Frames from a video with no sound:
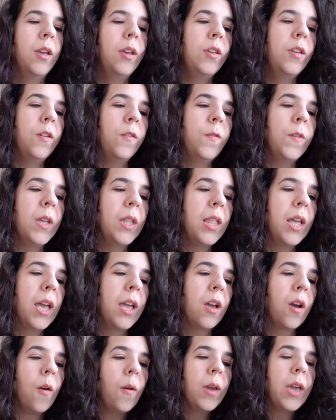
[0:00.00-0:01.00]
You feel
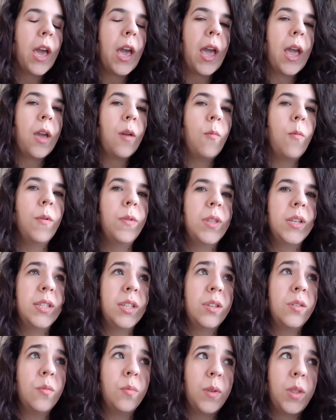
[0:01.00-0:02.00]
like, okay, well, this
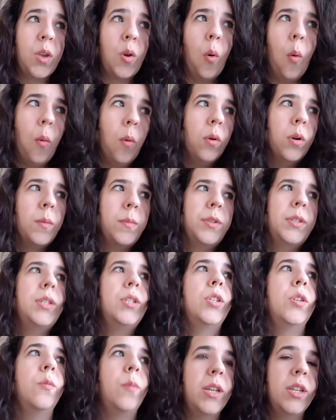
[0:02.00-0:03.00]
is a really horrible
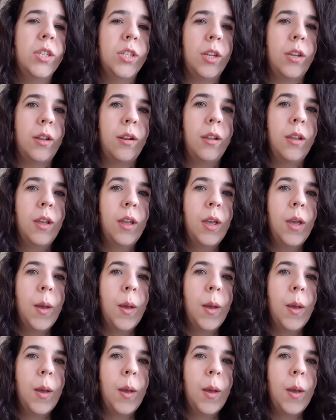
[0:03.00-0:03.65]
situation,